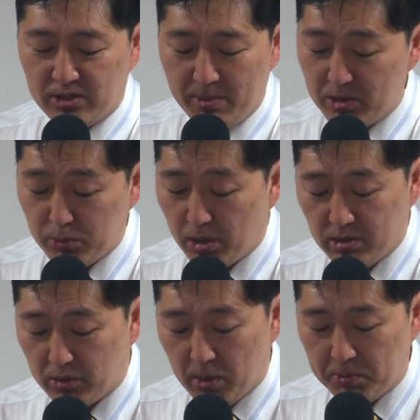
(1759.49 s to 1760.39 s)
That means we're
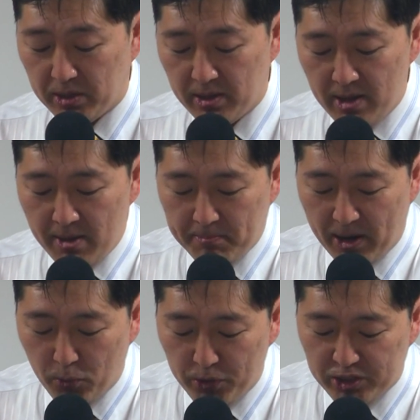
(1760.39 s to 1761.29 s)
all corrupted,
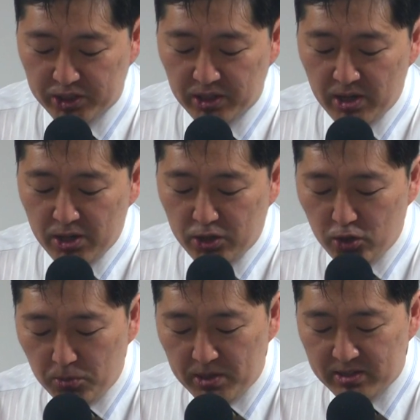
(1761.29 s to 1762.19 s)
by which
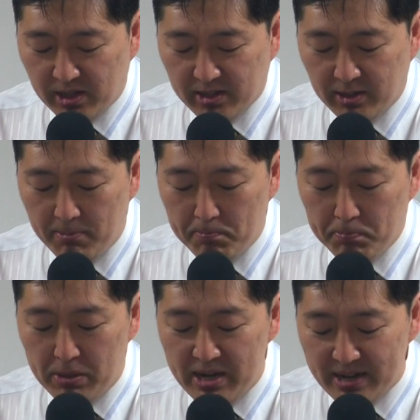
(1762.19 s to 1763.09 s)
humans are
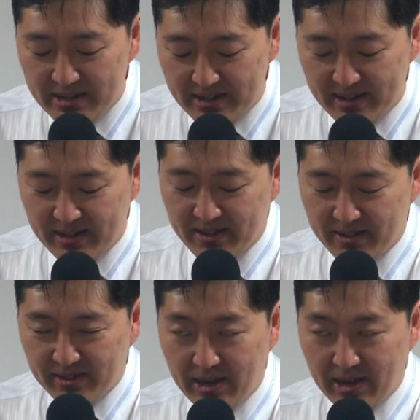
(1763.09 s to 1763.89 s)
completely,